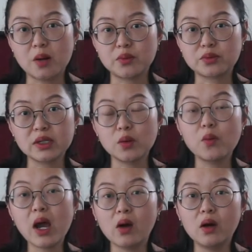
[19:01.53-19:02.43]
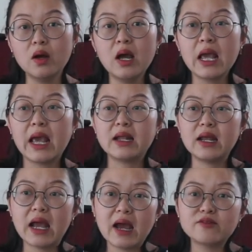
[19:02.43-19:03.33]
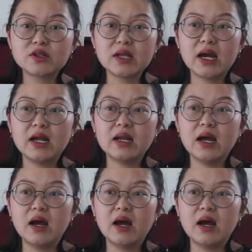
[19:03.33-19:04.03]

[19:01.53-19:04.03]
really well. And then after that,